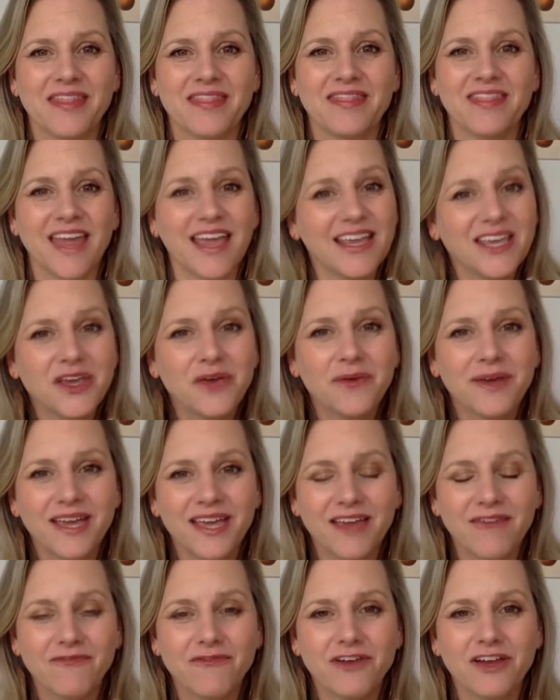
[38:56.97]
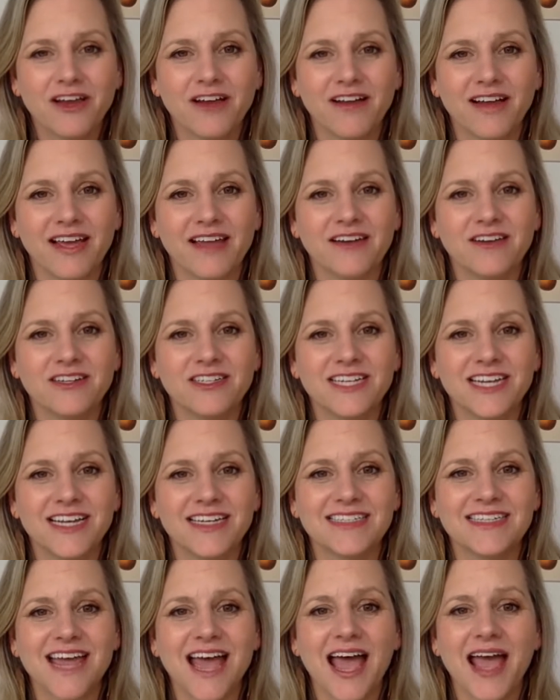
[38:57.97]
Thank you again for your energy
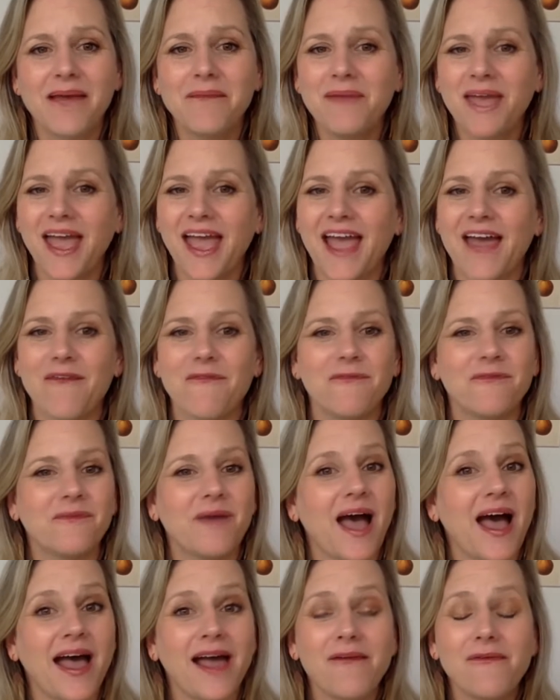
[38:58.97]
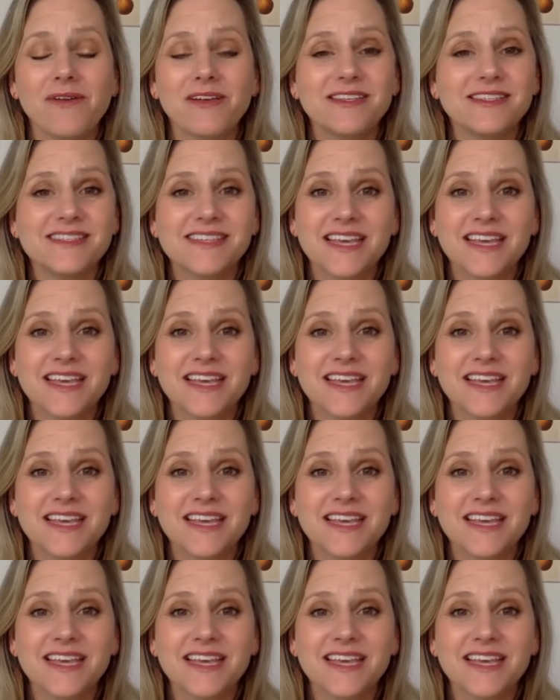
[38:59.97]
and time, and I hope